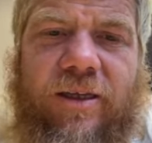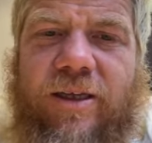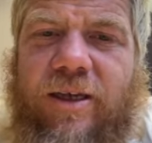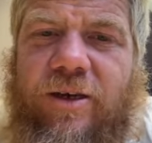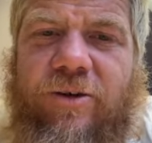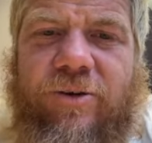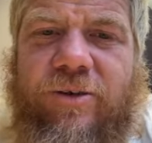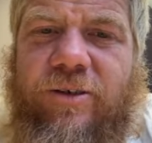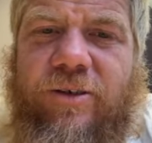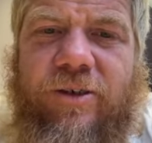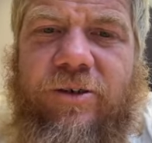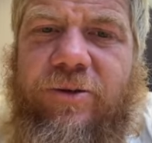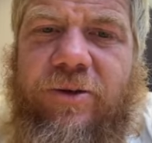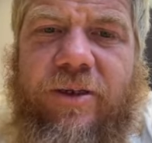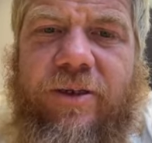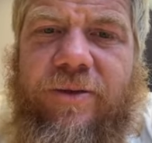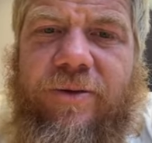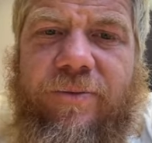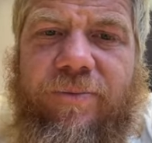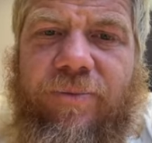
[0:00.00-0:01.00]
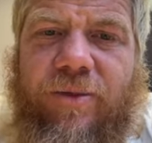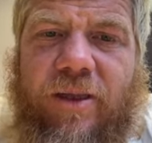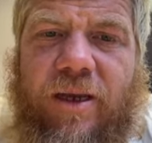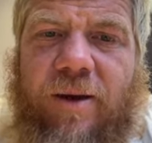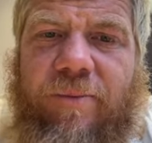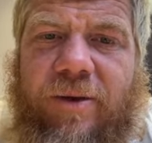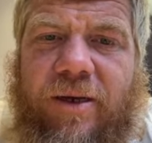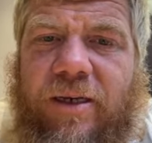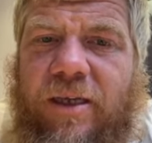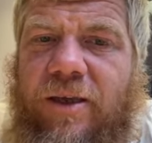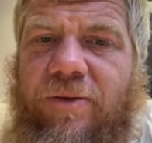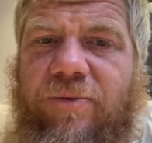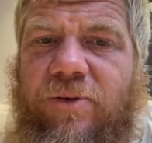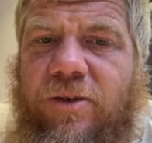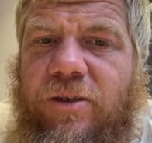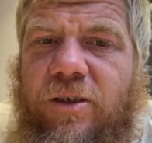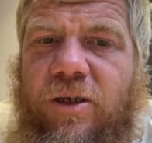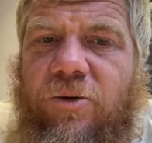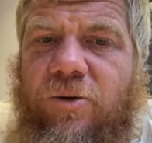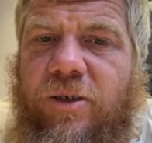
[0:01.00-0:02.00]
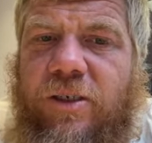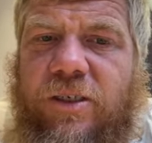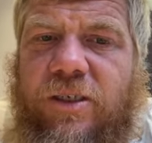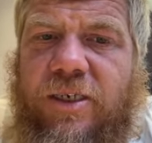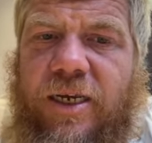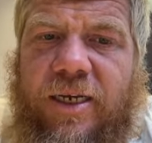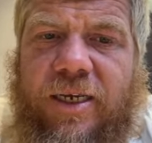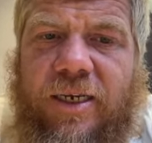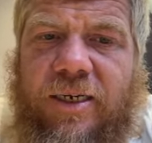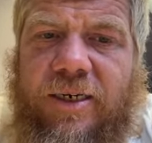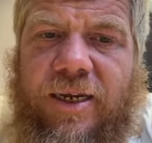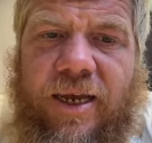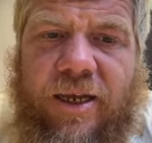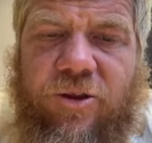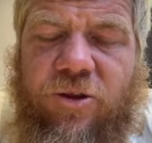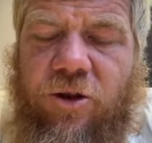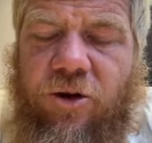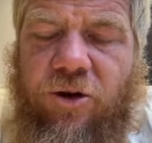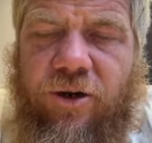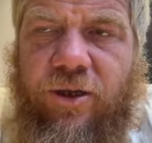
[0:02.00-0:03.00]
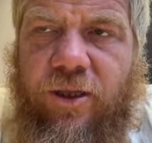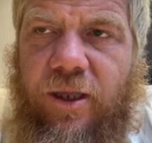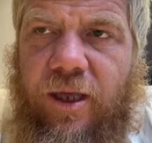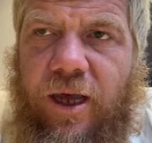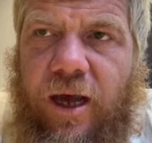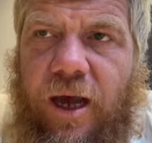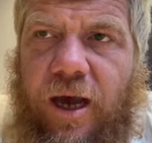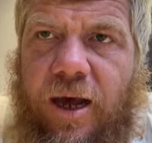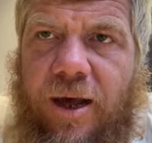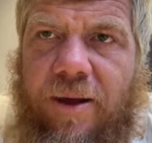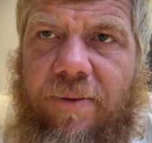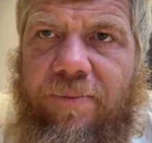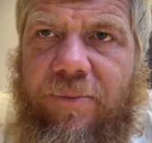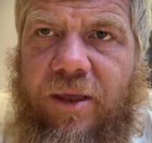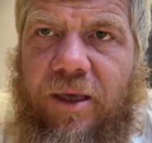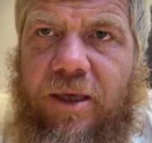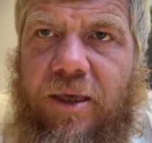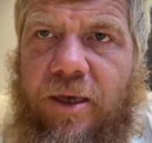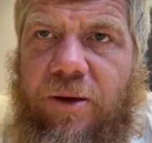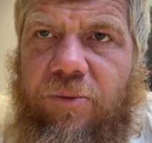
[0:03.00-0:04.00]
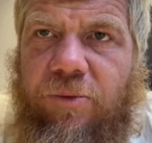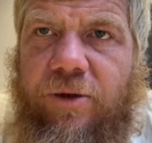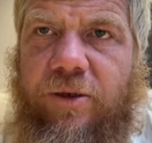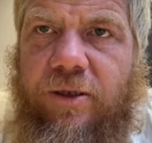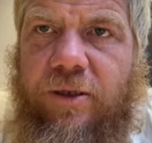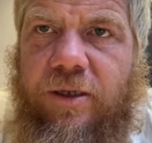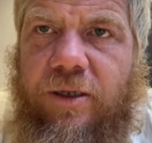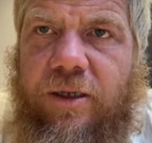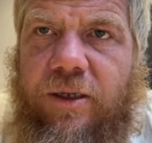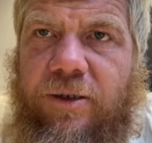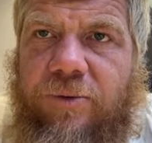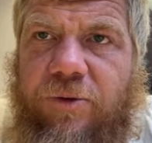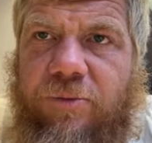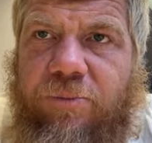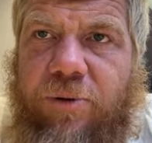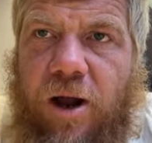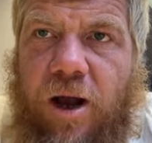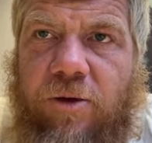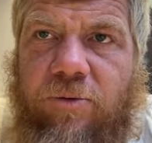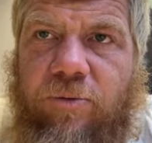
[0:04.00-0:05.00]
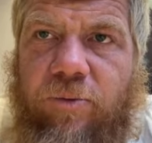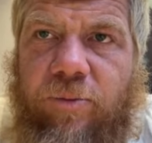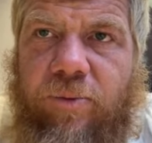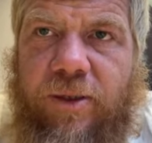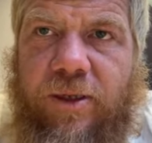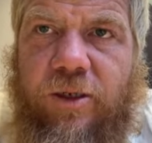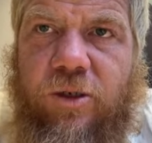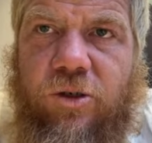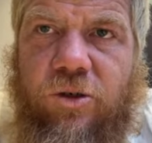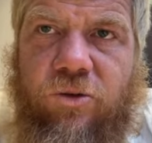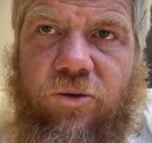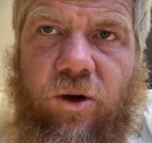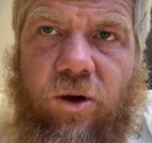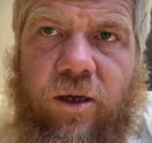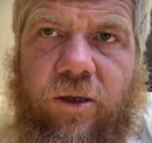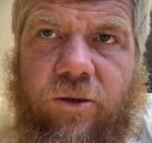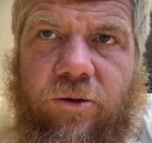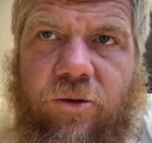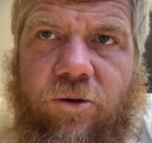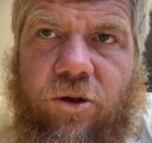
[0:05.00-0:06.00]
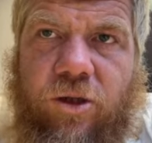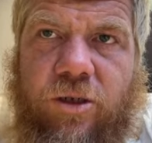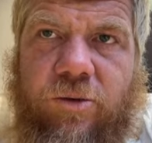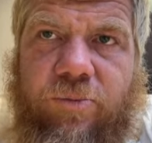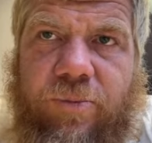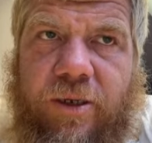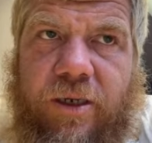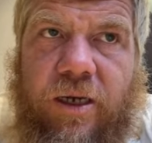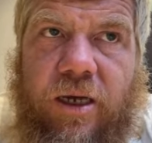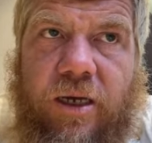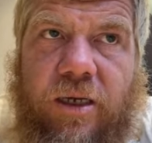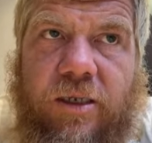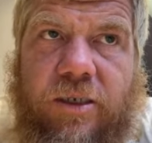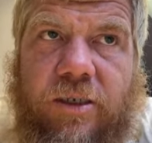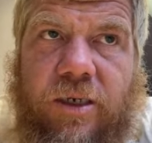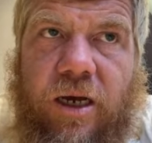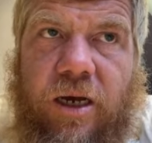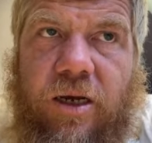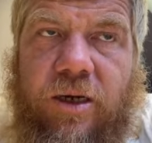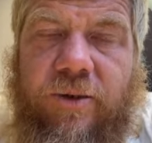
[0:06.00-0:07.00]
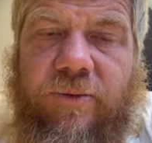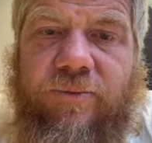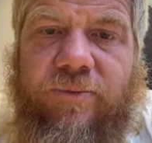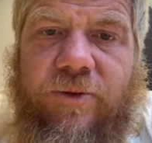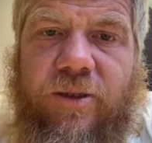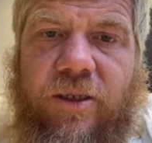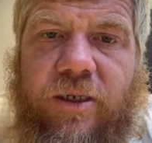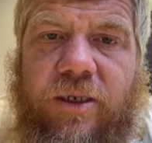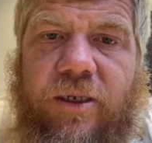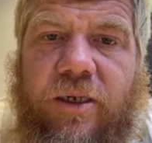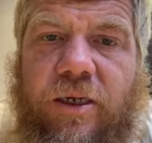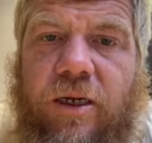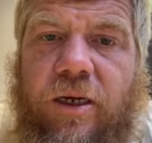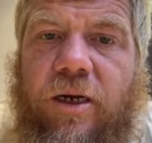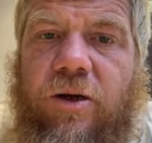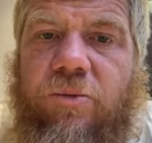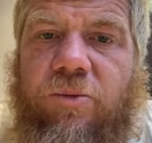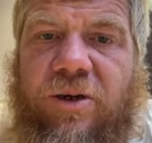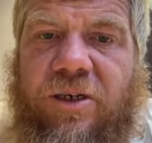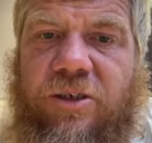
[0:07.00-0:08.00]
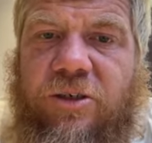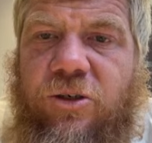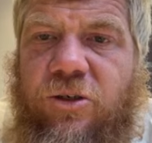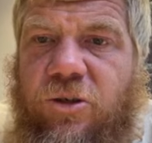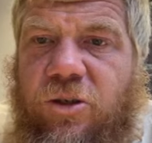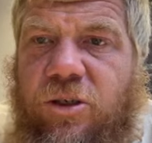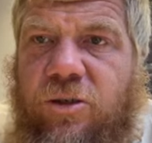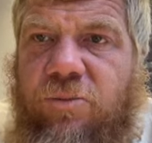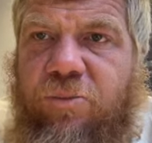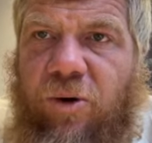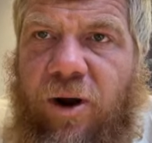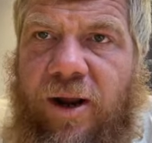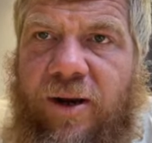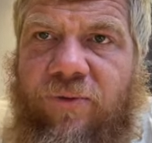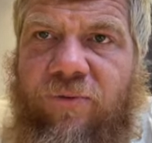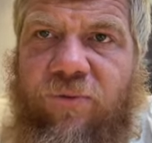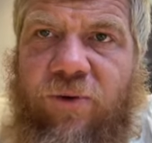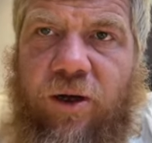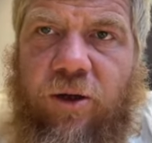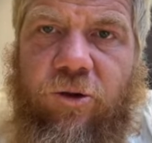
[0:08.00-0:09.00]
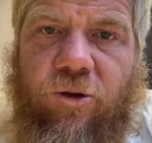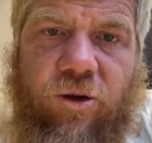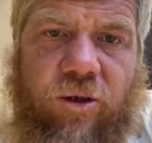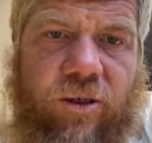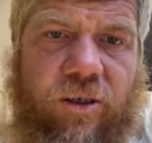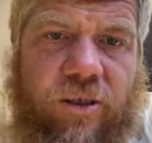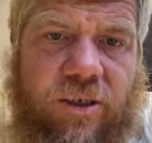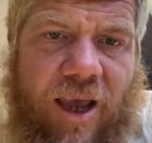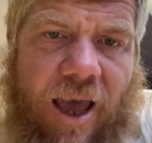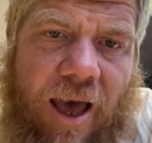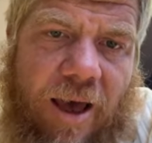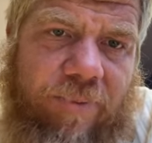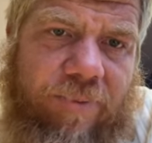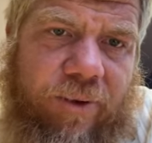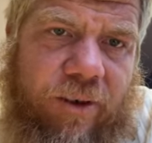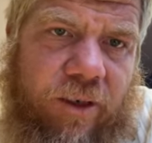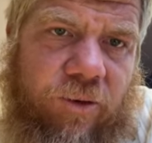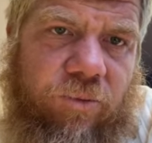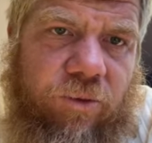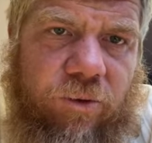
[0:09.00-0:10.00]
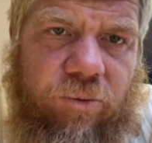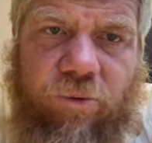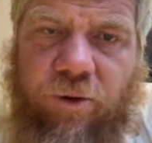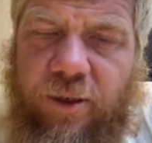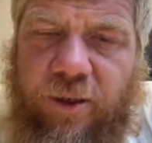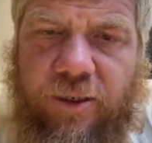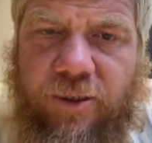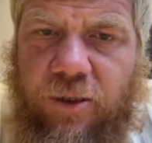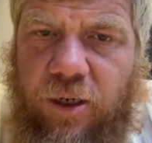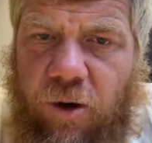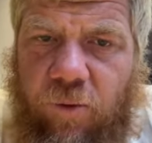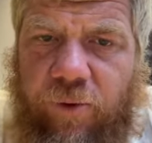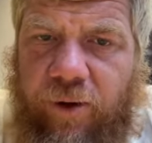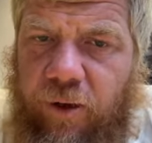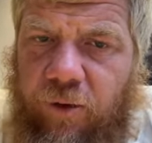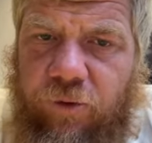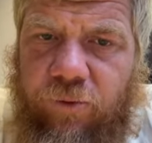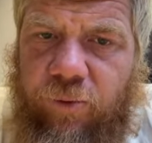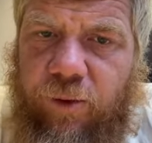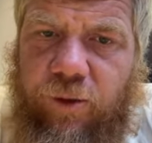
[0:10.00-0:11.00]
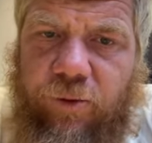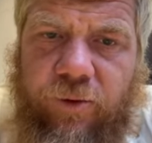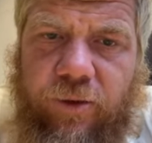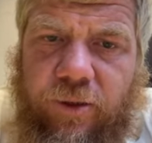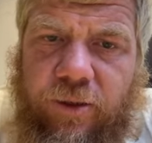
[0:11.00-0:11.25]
he couldn't do it. I mean, even though it's second nature, um, he would he would probably struggle just because of the reduced brain function that's happening with what he's going through.